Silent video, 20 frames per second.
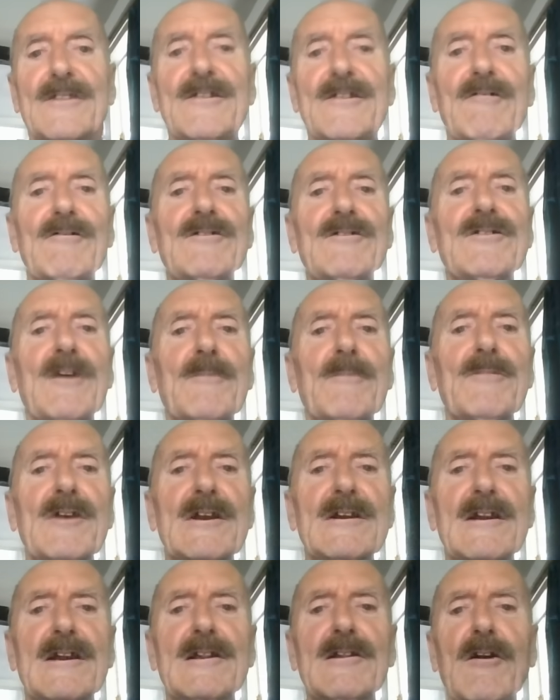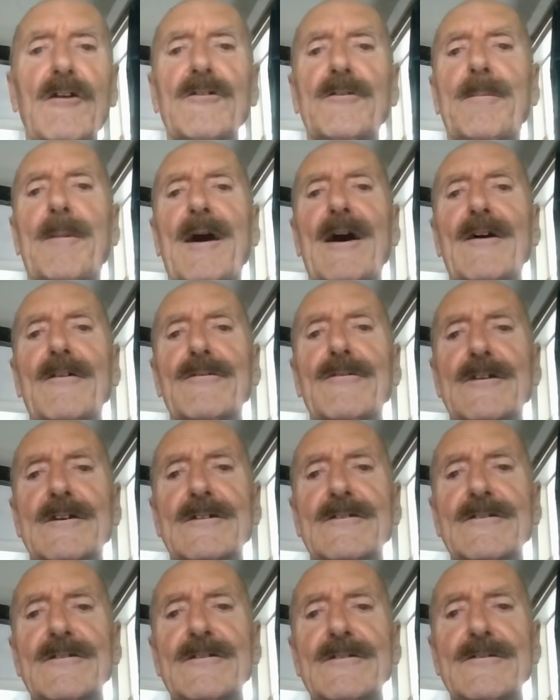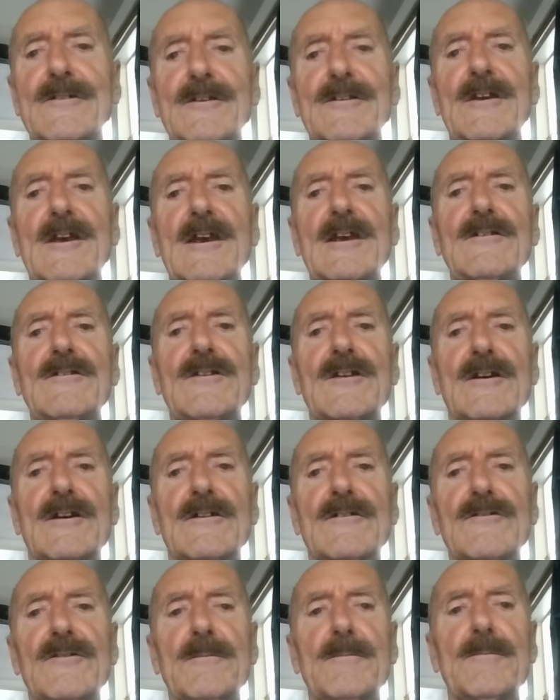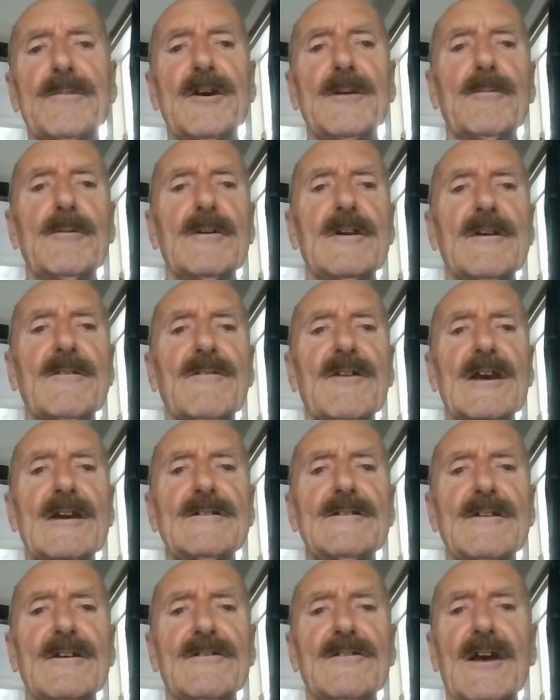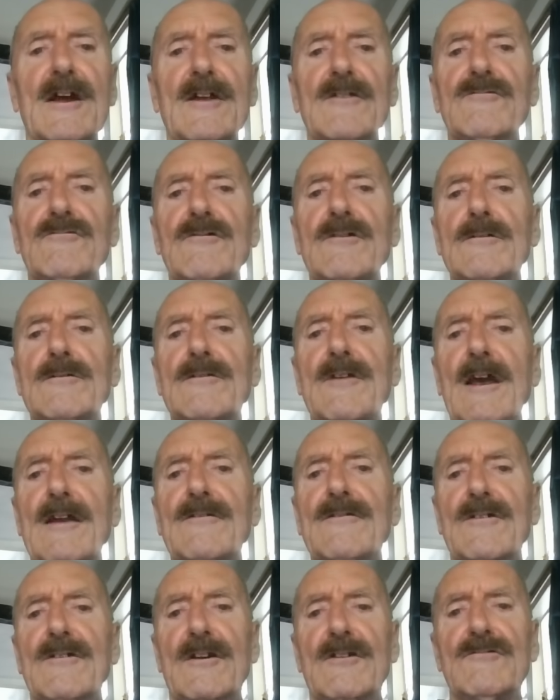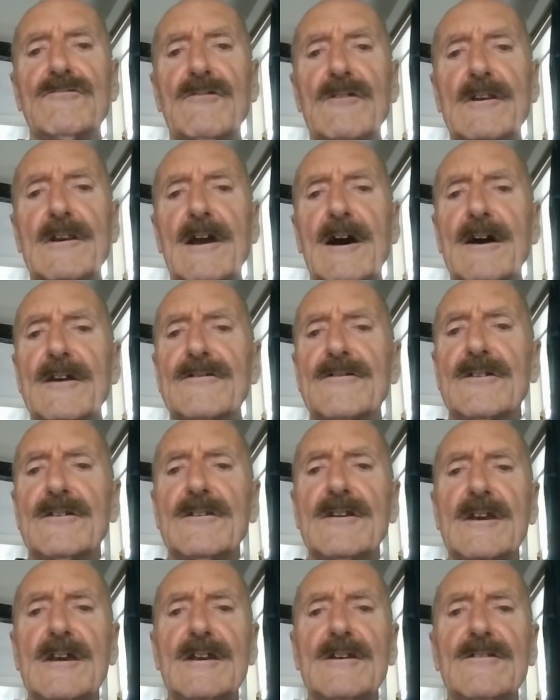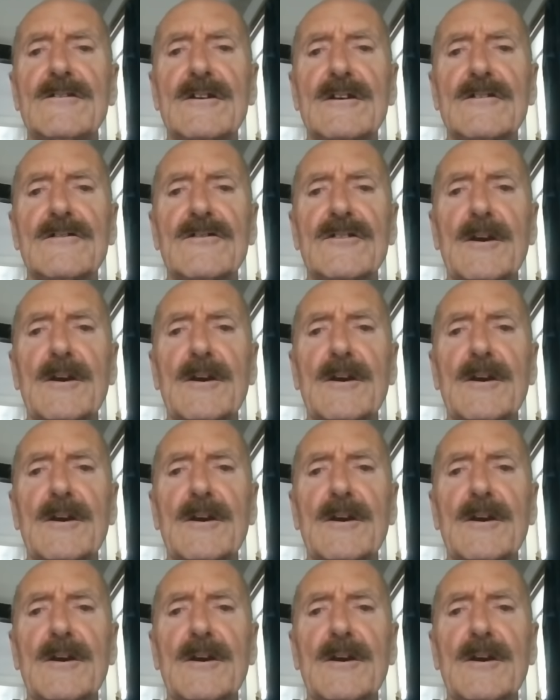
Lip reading: There is something a little odd about this, that Indians and people living in this country whose ancestry lies in the Indian